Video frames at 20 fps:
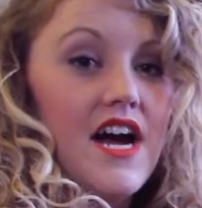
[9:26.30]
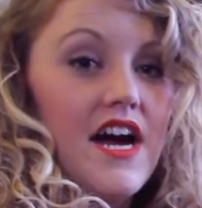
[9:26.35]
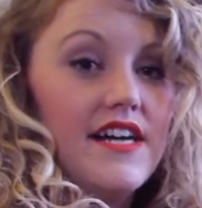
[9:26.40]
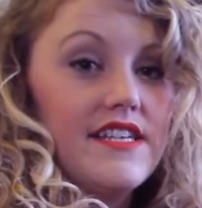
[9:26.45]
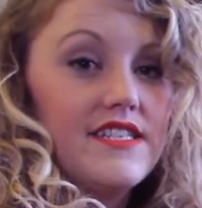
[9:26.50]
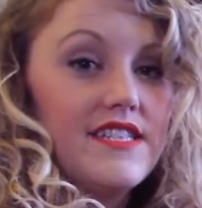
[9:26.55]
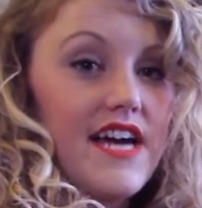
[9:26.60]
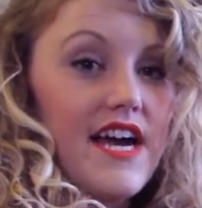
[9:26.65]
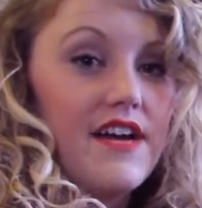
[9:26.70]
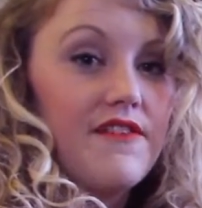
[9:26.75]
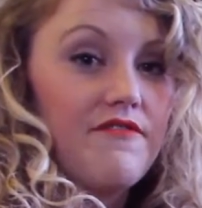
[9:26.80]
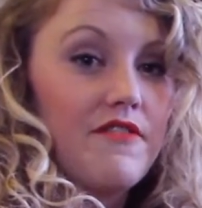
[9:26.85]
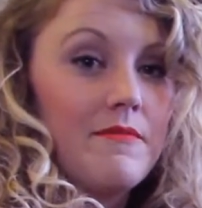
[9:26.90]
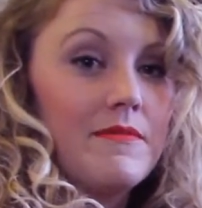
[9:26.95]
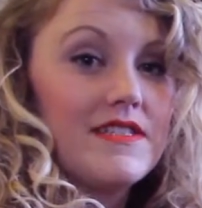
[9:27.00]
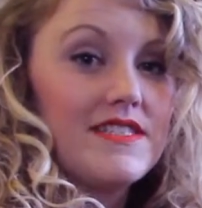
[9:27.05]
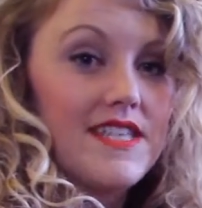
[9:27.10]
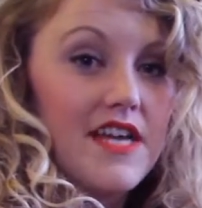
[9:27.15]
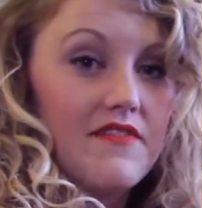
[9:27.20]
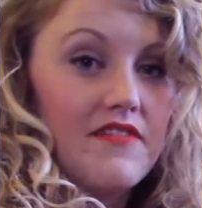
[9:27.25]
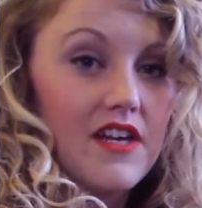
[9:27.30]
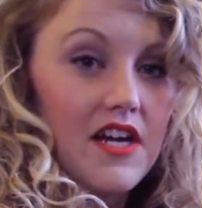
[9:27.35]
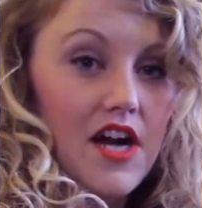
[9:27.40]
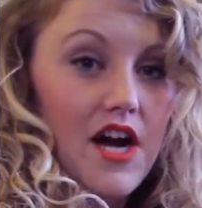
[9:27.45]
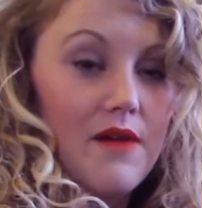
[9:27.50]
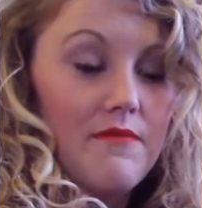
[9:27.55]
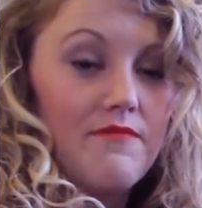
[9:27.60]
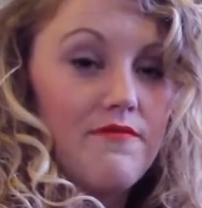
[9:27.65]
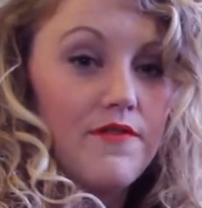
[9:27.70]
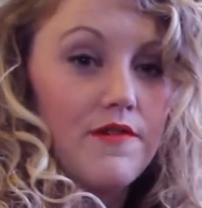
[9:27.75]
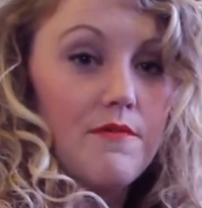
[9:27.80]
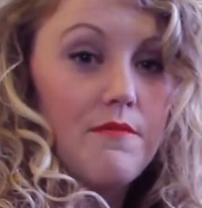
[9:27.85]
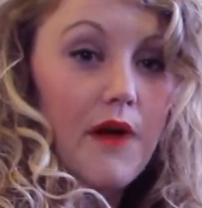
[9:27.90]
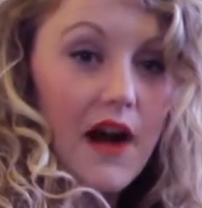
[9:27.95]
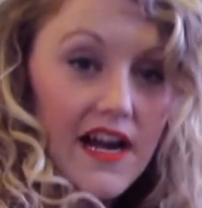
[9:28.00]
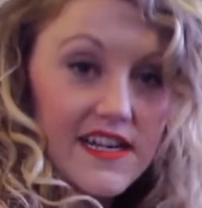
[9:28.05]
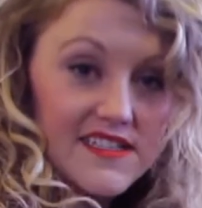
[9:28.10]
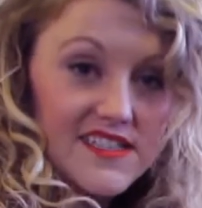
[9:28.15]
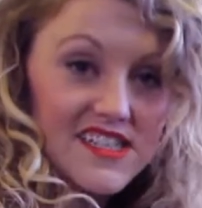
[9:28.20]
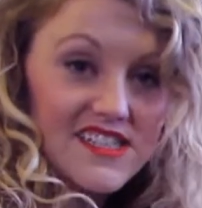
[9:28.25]
aside from a 7-cup food
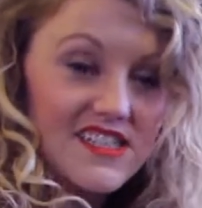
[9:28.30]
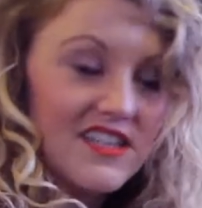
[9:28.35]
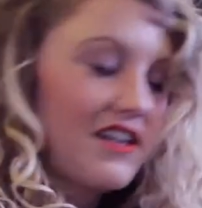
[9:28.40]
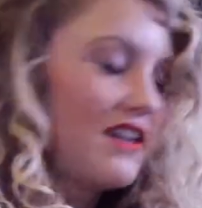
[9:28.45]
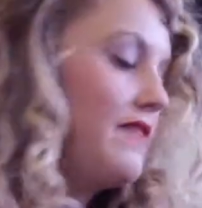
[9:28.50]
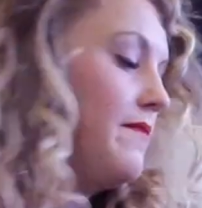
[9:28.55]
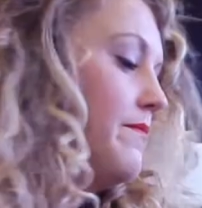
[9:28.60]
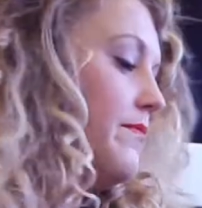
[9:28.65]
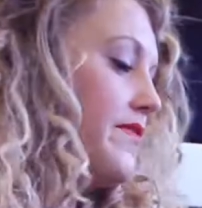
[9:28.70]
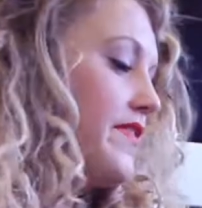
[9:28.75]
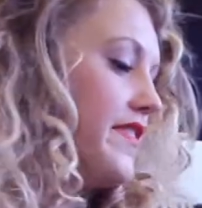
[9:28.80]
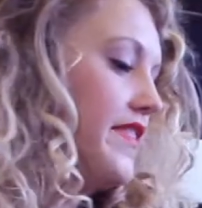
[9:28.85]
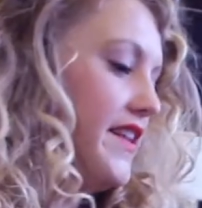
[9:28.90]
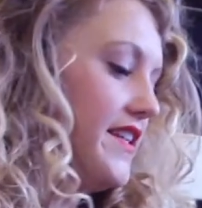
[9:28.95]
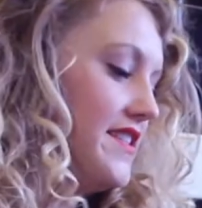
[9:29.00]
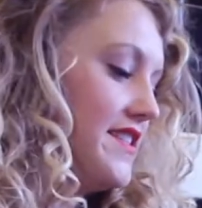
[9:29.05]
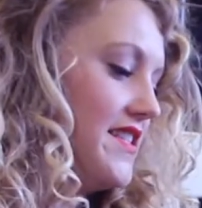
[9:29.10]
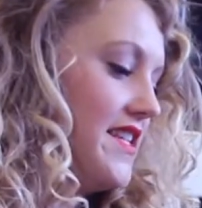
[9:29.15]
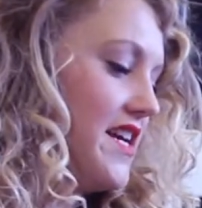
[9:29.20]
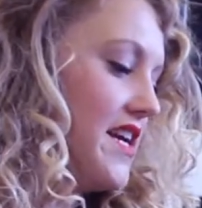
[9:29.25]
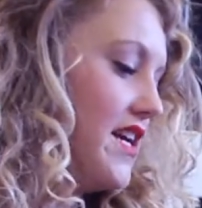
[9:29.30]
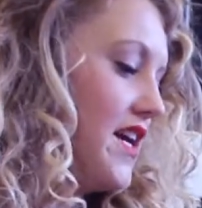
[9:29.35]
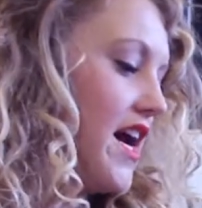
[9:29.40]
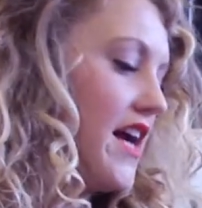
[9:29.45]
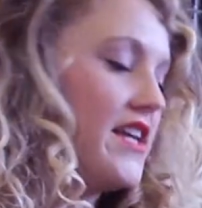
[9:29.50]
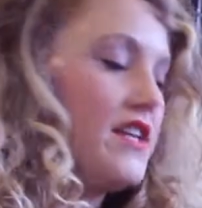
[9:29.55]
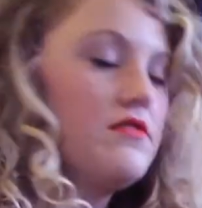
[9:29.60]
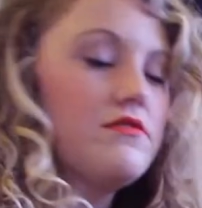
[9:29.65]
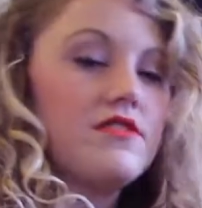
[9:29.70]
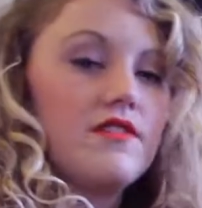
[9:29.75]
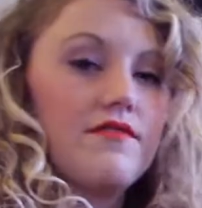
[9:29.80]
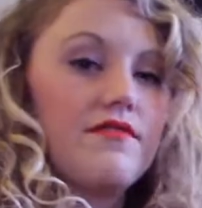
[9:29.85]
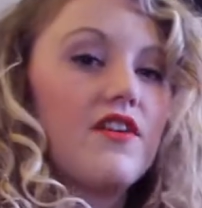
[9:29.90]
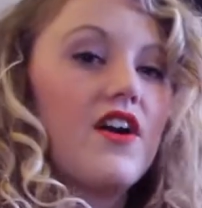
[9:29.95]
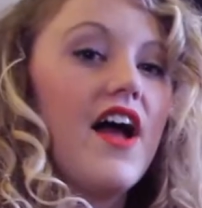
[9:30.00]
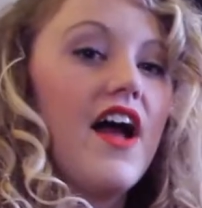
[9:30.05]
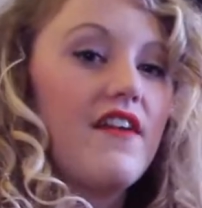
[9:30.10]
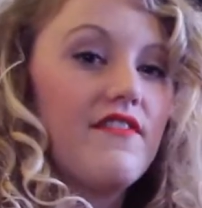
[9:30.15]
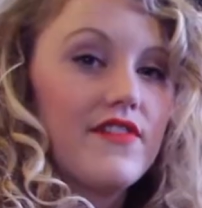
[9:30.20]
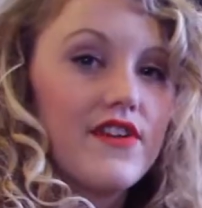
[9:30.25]
processor. This thing, I use it
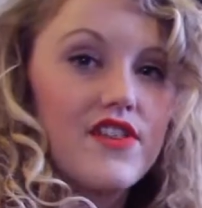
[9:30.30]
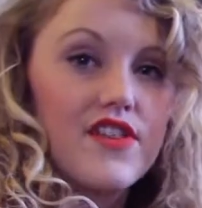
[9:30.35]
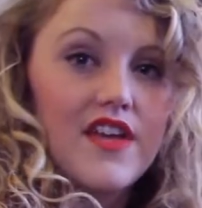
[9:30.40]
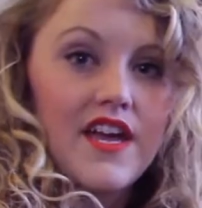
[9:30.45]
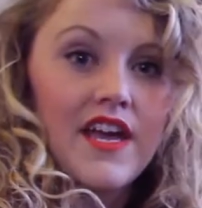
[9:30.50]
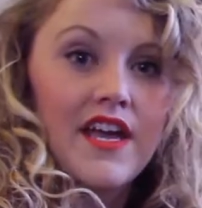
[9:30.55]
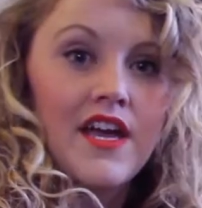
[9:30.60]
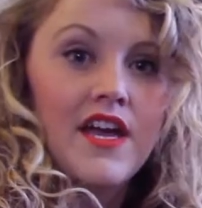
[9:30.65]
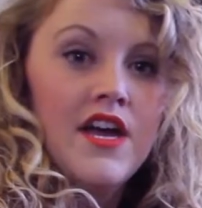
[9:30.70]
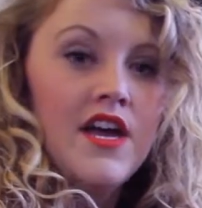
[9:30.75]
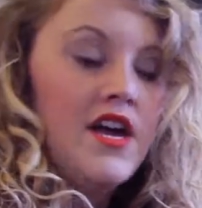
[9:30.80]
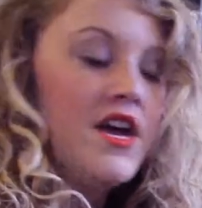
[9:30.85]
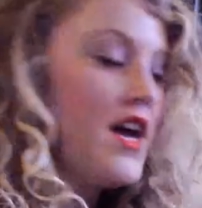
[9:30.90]
for everything.